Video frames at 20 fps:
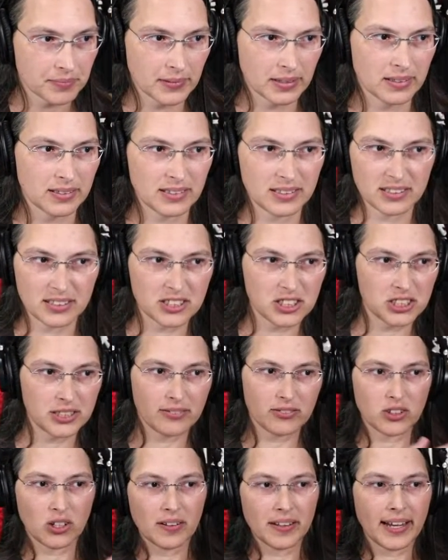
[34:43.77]
So just shift
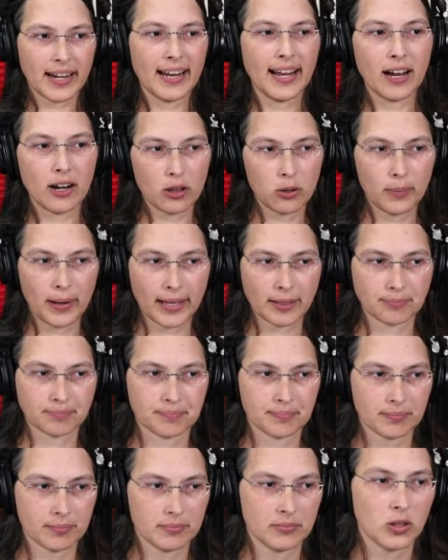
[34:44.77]
all that out of the way.
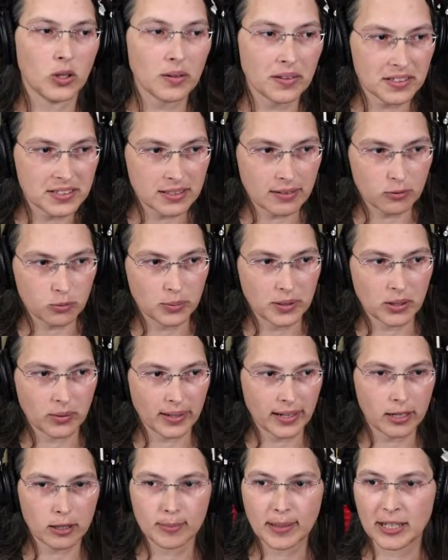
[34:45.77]
All the stuff we don't
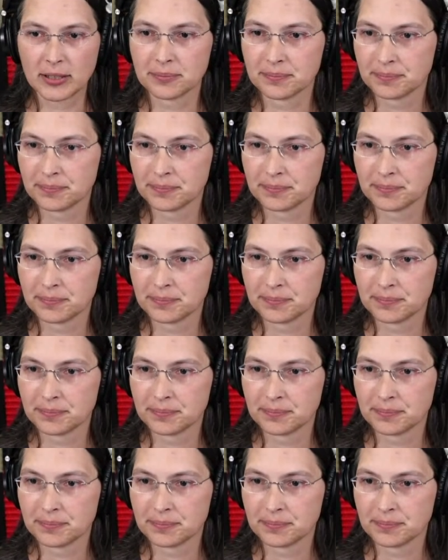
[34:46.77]
care about.